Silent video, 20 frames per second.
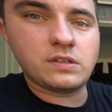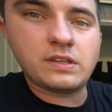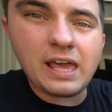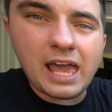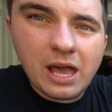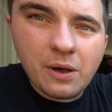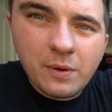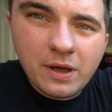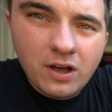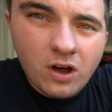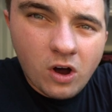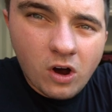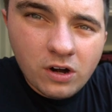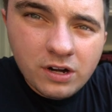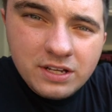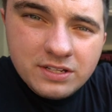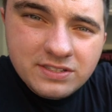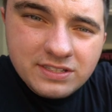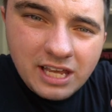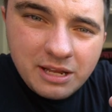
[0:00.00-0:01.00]
Gateway
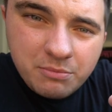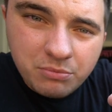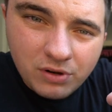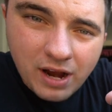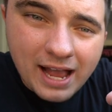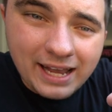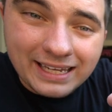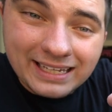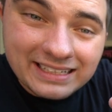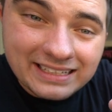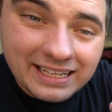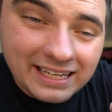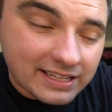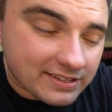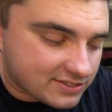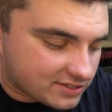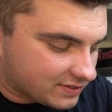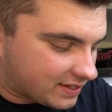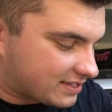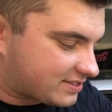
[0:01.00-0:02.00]
harness and bracket
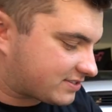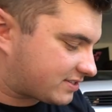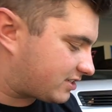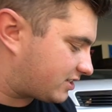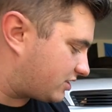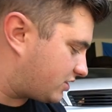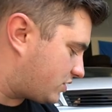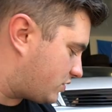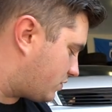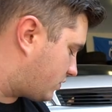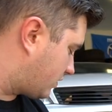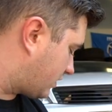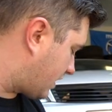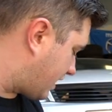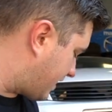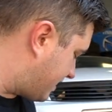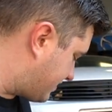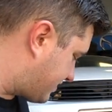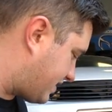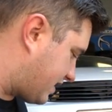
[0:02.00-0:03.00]
kit. So that's gonna
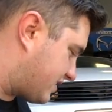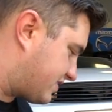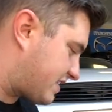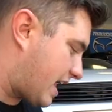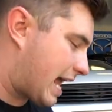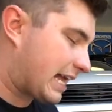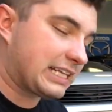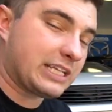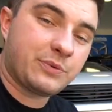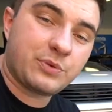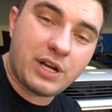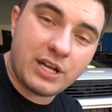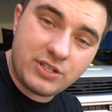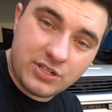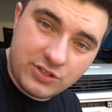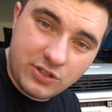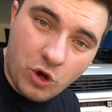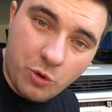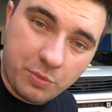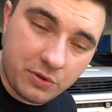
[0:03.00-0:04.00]
utilize exactly what I
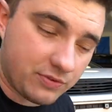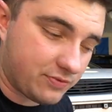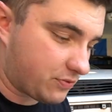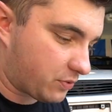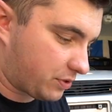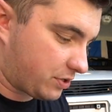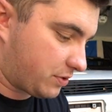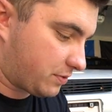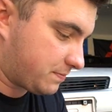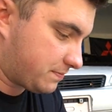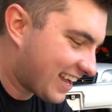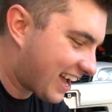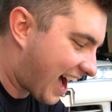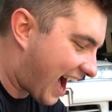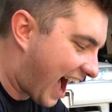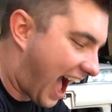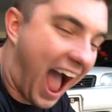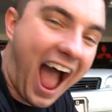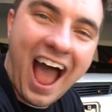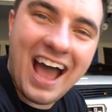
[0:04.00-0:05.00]
just opened for you.
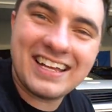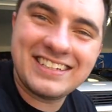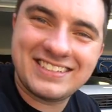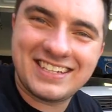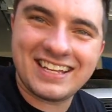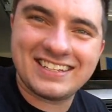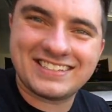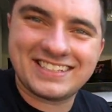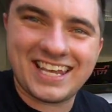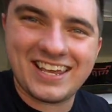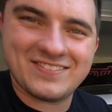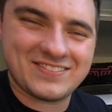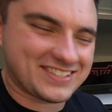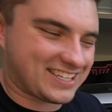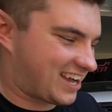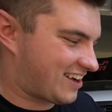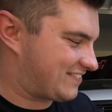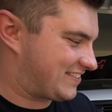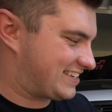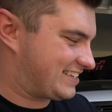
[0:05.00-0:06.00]
It just keeps
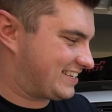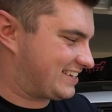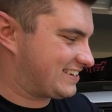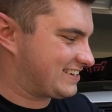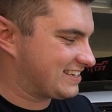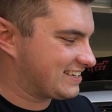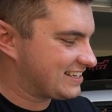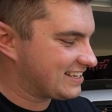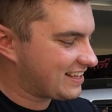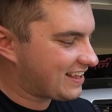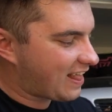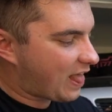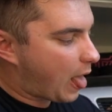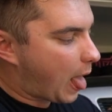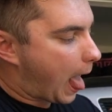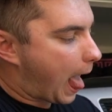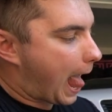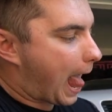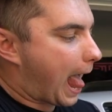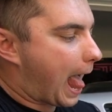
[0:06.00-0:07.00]
coming, dude.
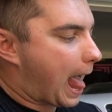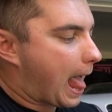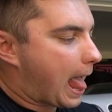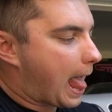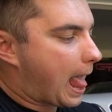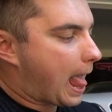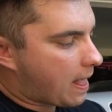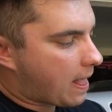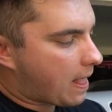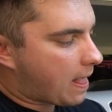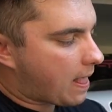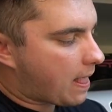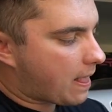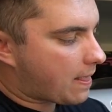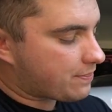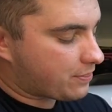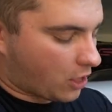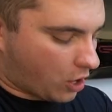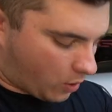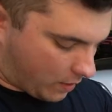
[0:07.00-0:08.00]
Ah.
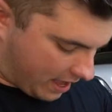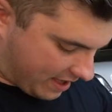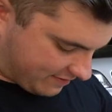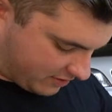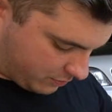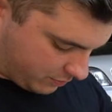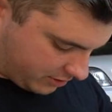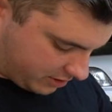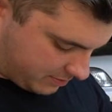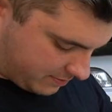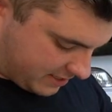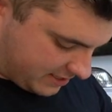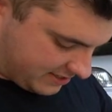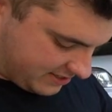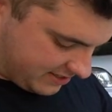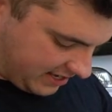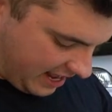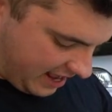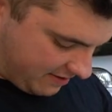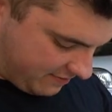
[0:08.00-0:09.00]
No, Evan, we're gonna be
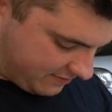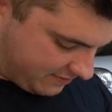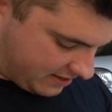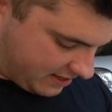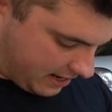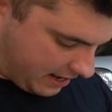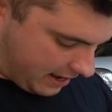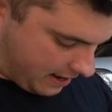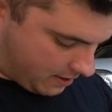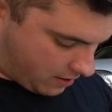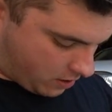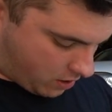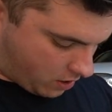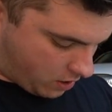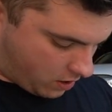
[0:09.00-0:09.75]
safe today.